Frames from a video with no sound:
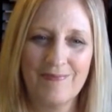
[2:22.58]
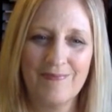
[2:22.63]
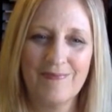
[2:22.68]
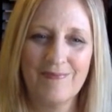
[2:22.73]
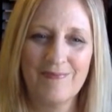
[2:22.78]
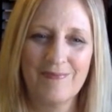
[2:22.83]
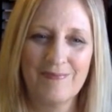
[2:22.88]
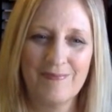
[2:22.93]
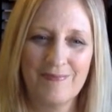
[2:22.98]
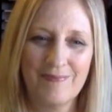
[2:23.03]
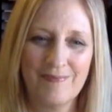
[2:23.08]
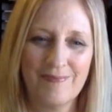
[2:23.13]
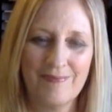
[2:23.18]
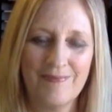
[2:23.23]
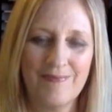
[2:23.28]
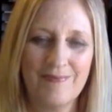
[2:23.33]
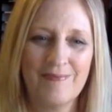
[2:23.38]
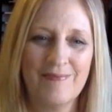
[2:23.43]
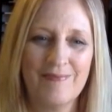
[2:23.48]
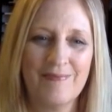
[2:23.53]

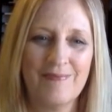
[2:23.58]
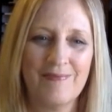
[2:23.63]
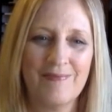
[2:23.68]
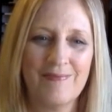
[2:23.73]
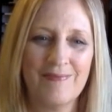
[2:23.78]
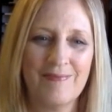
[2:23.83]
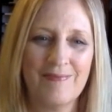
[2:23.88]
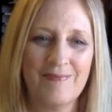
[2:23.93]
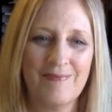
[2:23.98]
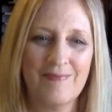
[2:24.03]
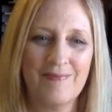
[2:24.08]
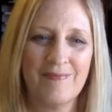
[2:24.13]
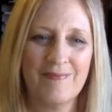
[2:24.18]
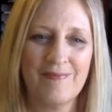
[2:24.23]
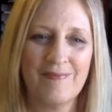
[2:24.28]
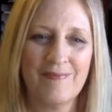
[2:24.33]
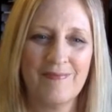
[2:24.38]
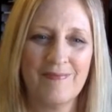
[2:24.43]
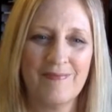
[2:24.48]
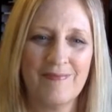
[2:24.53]

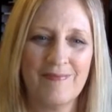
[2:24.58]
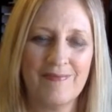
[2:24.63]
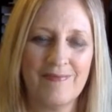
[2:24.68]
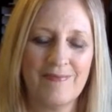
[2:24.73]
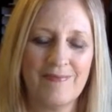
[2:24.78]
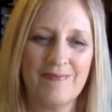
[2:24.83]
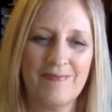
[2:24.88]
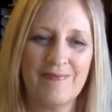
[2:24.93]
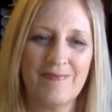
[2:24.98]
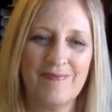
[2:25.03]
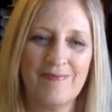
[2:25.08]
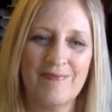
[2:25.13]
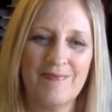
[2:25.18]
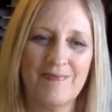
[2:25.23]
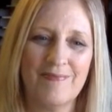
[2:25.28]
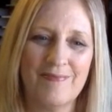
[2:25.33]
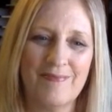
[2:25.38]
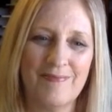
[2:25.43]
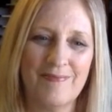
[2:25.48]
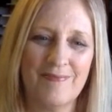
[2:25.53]

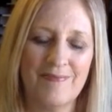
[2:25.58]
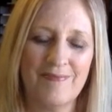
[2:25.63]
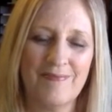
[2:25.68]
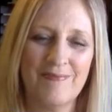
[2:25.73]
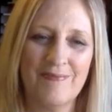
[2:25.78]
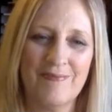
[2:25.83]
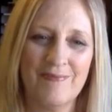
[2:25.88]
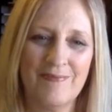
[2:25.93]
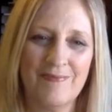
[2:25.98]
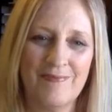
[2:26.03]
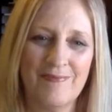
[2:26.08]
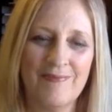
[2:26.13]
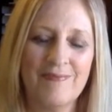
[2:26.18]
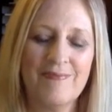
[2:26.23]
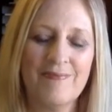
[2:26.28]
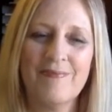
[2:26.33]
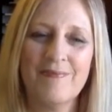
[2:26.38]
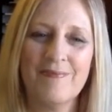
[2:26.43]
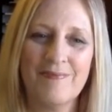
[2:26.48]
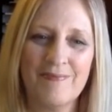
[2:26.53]

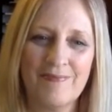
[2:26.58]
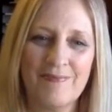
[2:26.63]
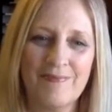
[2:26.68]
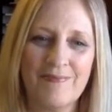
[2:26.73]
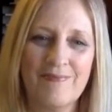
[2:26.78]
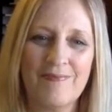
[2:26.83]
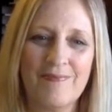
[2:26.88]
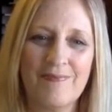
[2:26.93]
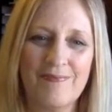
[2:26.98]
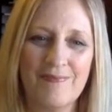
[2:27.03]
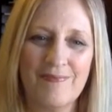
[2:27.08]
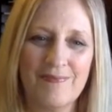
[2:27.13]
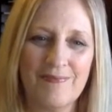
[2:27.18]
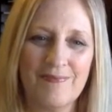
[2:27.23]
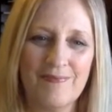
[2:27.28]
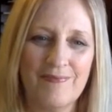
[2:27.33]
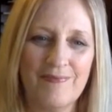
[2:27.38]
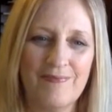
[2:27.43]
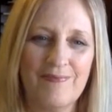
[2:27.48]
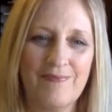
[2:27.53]

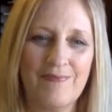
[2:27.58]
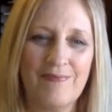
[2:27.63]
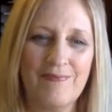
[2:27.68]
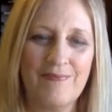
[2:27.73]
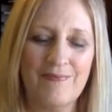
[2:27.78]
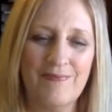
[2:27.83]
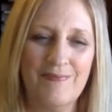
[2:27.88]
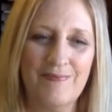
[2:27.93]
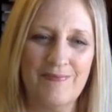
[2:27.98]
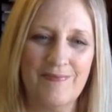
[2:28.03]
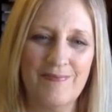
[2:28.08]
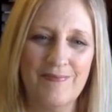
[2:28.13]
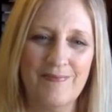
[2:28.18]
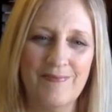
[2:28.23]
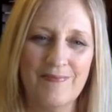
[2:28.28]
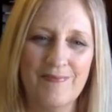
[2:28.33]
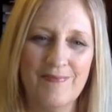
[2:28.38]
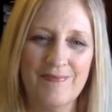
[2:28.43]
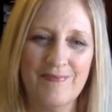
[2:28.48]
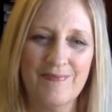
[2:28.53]

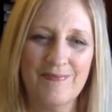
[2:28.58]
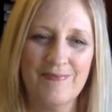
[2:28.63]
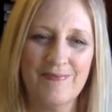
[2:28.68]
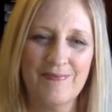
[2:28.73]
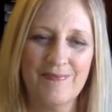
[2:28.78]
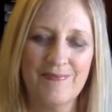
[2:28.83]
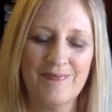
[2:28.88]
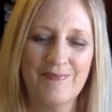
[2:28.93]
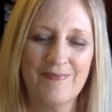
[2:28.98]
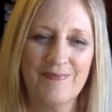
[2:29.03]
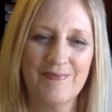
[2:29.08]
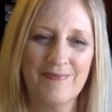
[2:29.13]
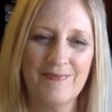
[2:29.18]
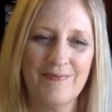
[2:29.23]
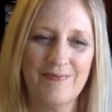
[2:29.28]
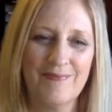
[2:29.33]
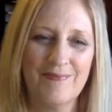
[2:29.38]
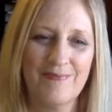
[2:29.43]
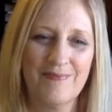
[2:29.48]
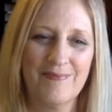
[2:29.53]

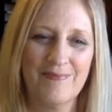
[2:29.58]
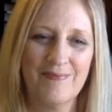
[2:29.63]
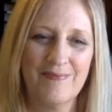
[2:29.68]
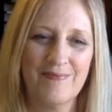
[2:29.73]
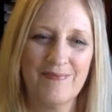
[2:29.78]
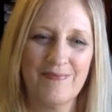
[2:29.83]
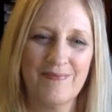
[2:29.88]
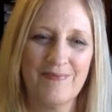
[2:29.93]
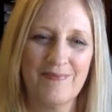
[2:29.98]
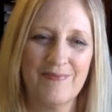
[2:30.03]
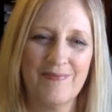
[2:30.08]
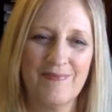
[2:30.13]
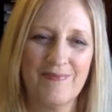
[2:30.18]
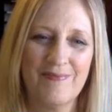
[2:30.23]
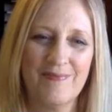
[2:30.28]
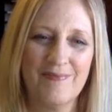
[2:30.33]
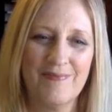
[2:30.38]
The person shown says nothing.